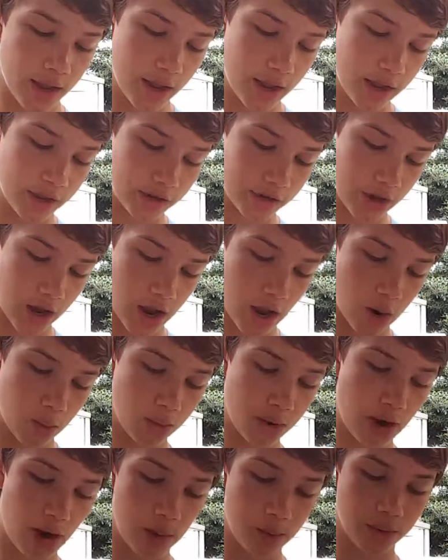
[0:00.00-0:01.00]
is
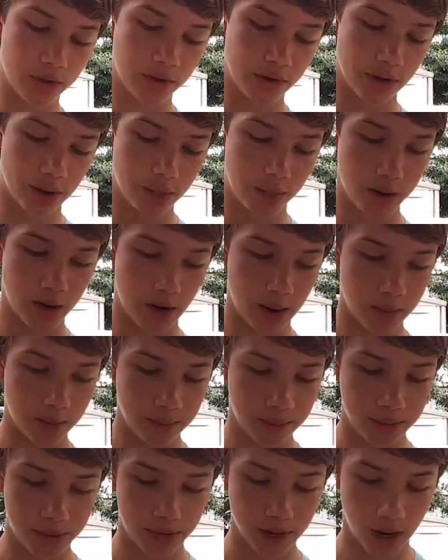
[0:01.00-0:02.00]
when I
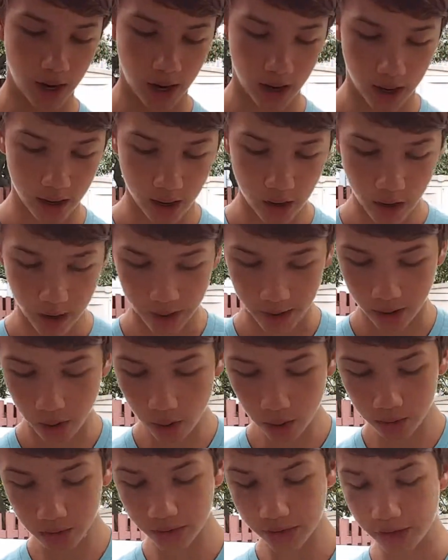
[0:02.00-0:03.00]
would be like
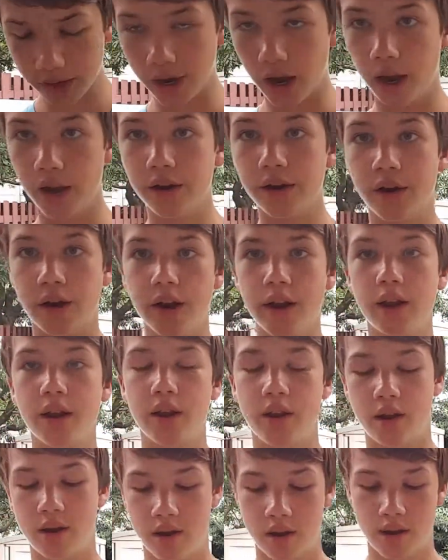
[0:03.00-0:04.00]
holding the gun, right?
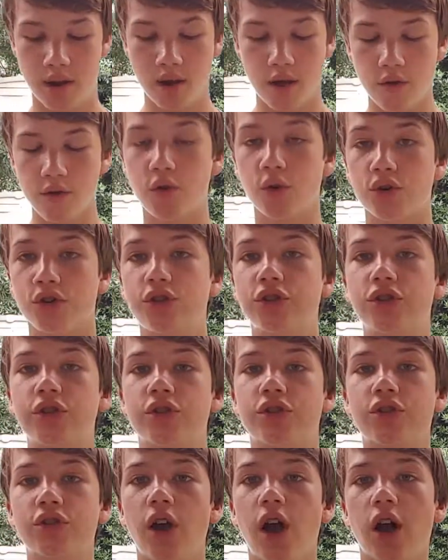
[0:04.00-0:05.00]
Of course, this
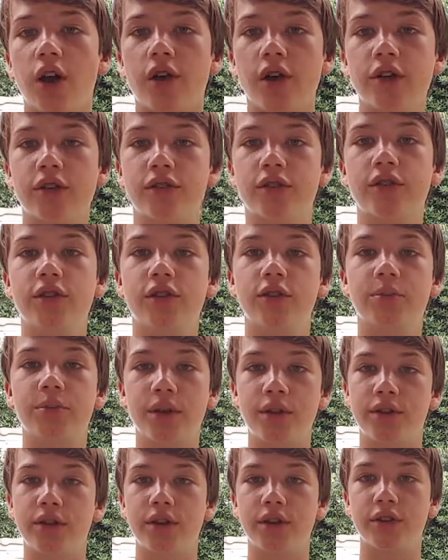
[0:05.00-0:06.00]
is stock, right? So this is
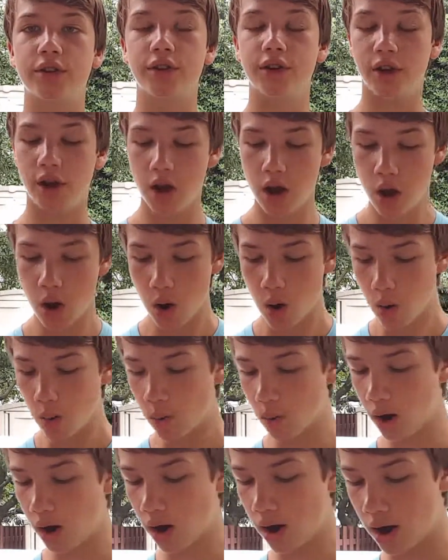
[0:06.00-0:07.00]
braced against here.
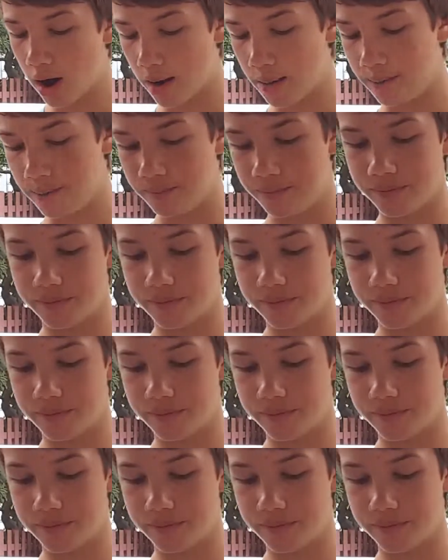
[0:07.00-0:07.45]
Well,